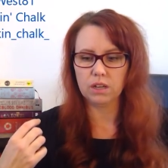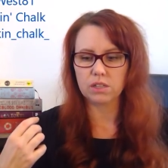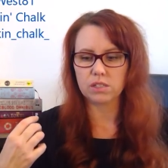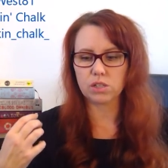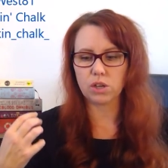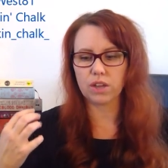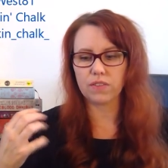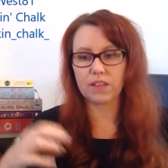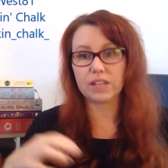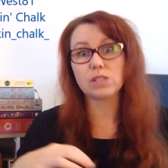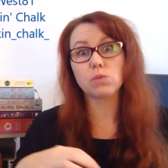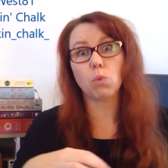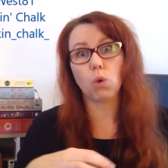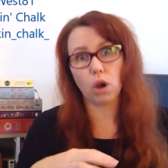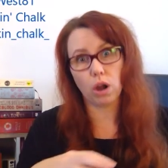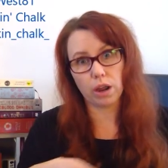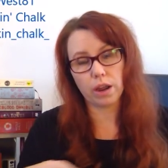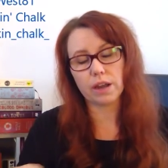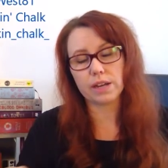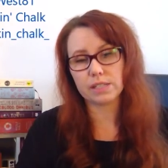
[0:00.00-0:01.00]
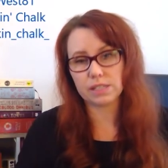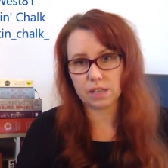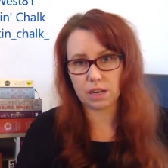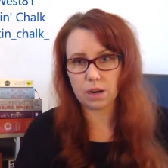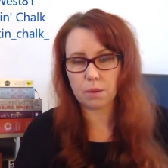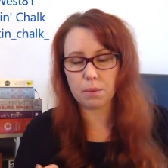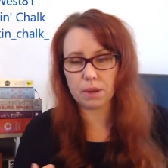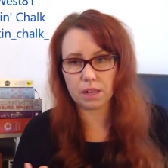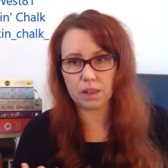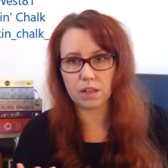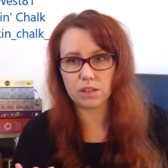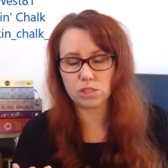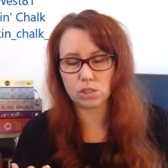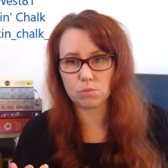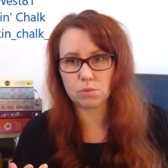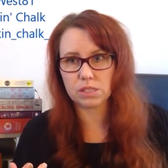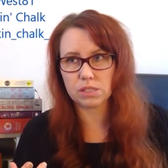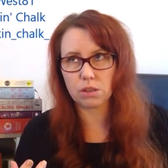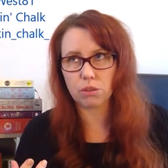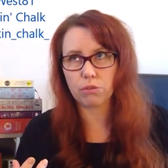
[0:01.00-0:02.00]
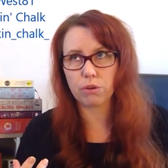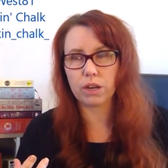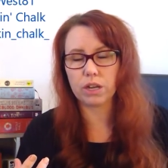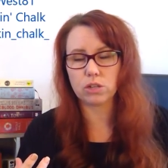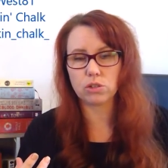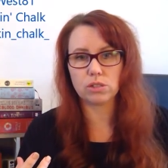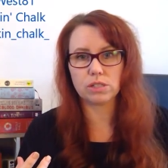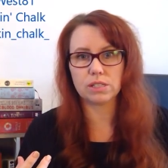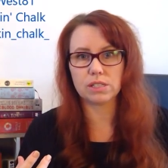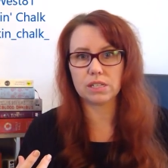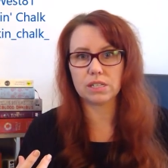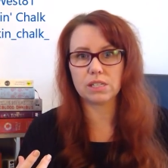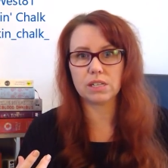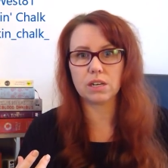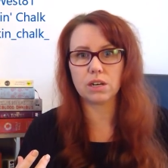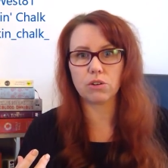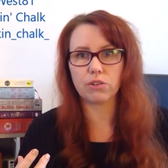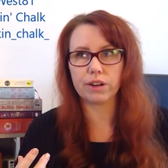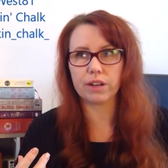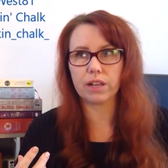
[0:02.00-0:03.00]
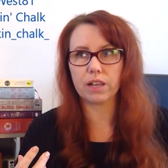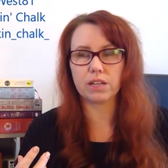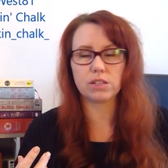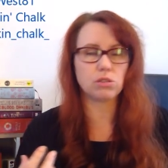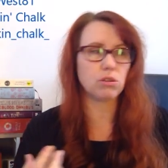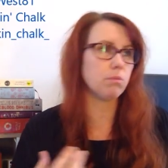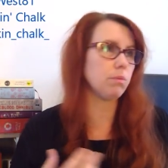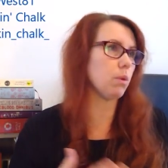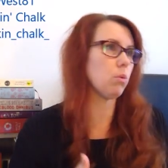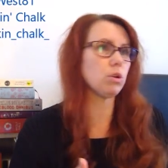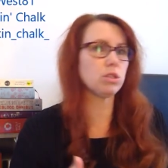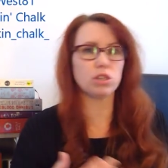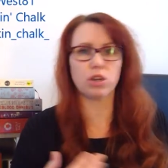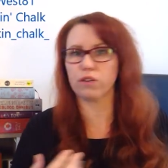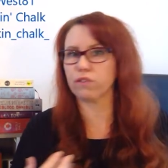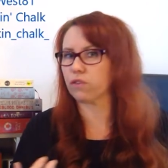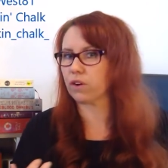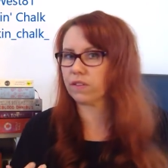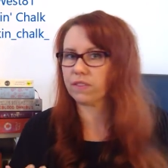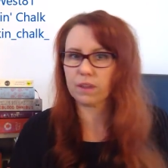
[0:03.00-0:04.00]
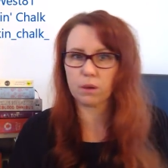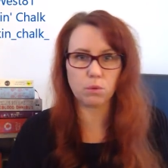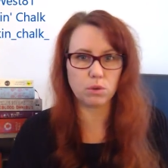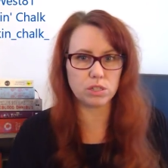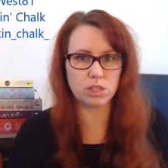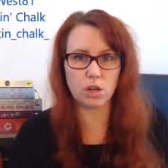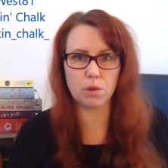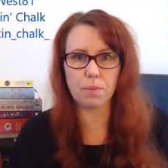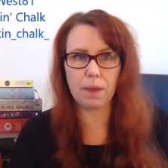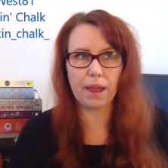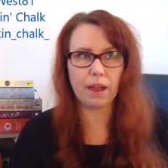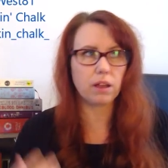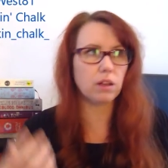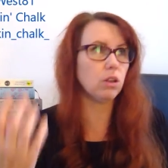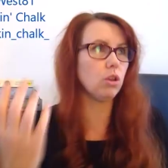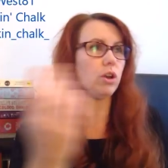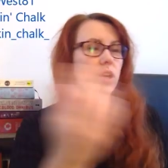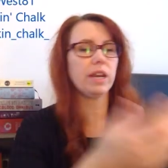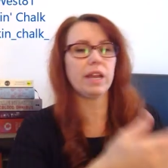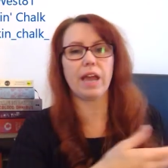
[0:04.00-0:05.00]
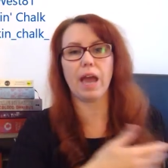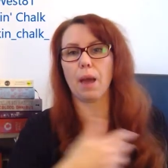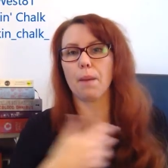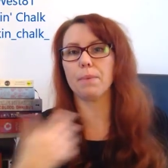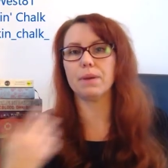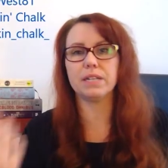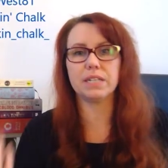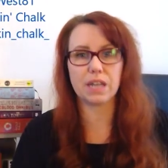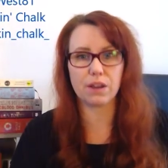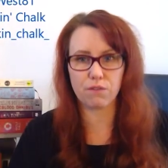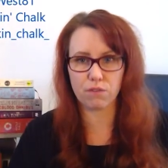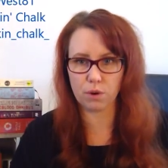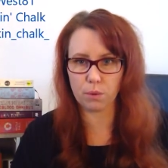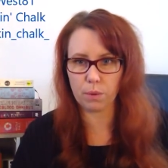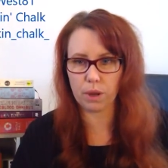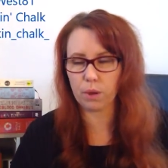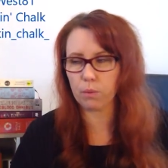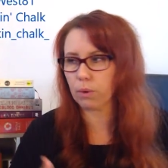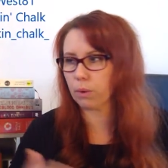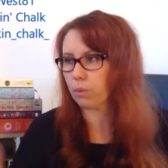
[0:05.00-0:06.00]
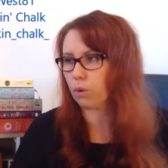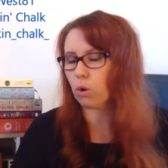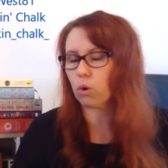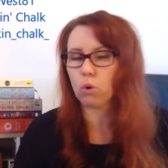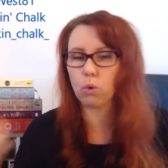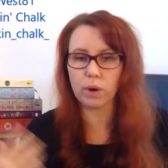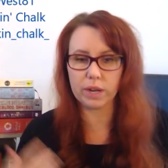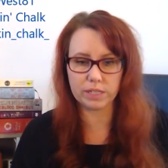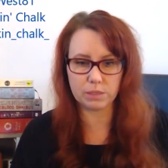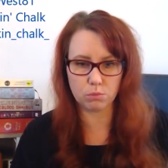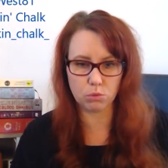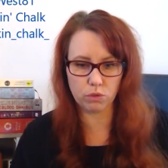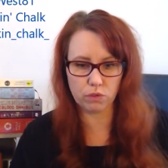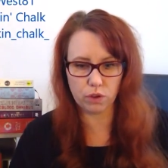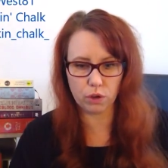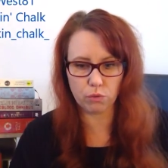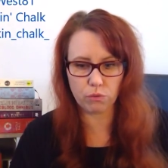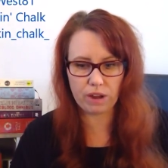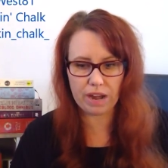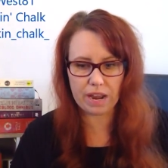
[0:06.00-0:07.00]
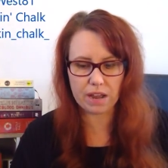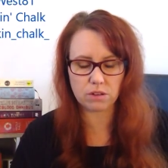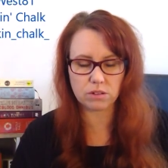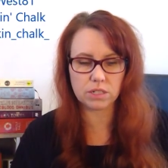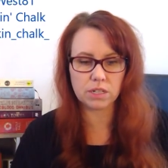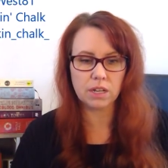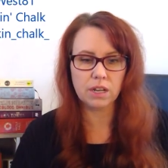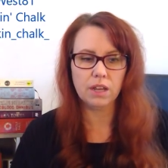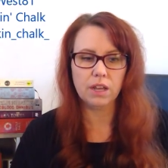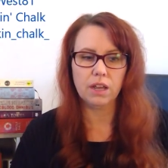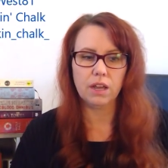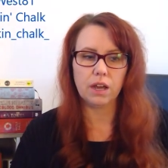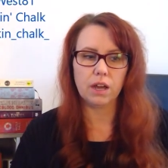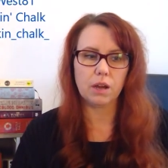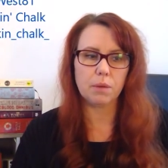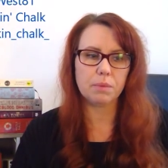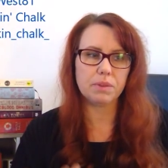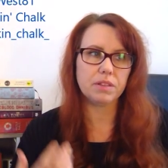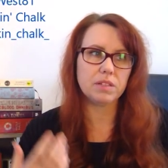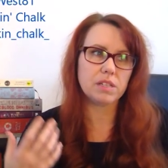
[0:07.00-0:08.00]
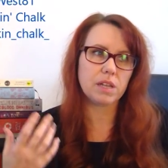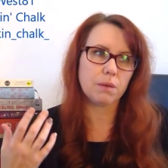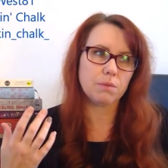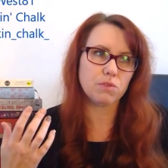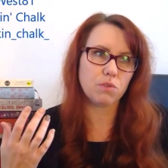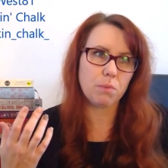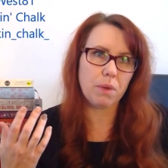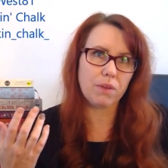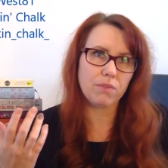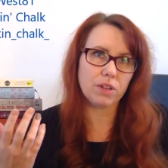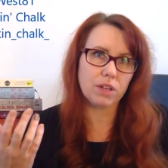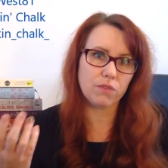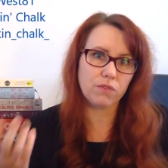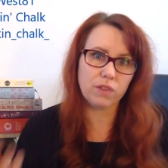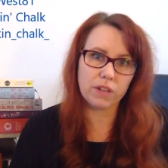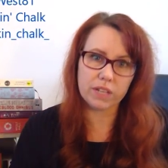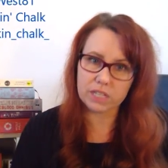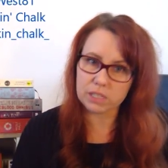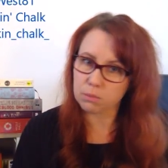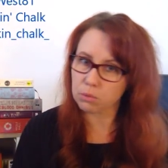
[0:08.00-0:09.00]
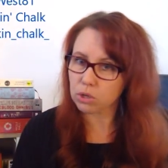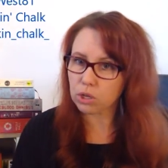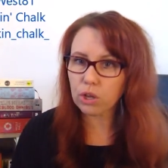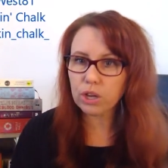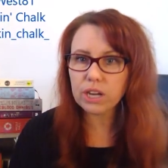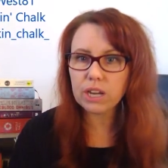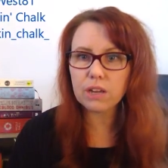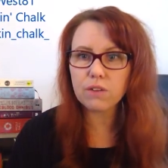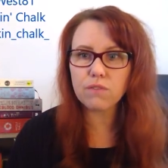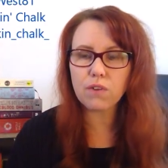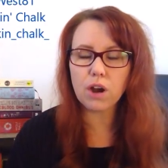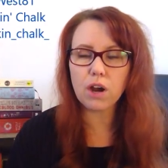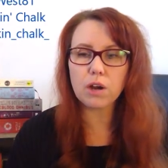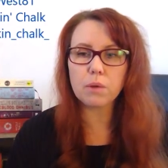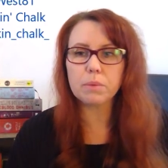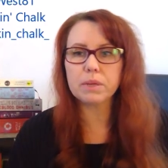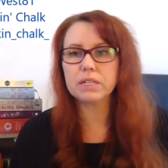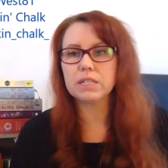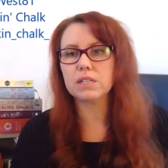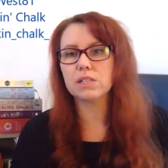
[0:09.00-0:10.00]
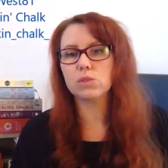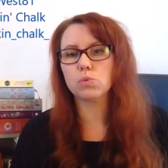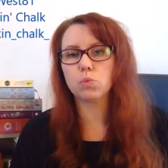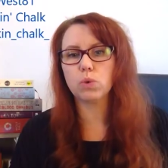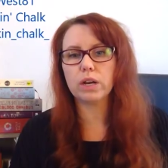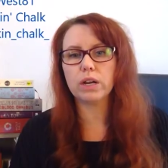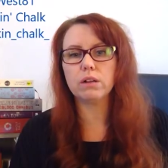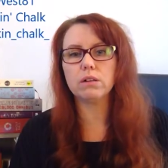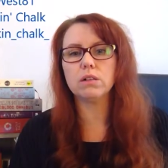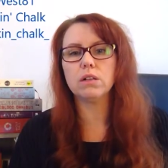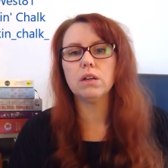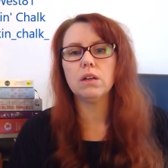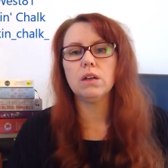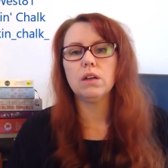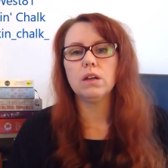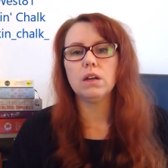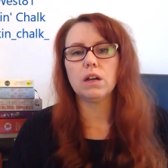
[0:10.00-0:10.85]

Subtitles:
So, and that's why I set up my classroom as a 360 degree classroom. There was no front, there was no back. Learning happened everywhere. We were always moving around. And this comes from having a flexible learning environment as well,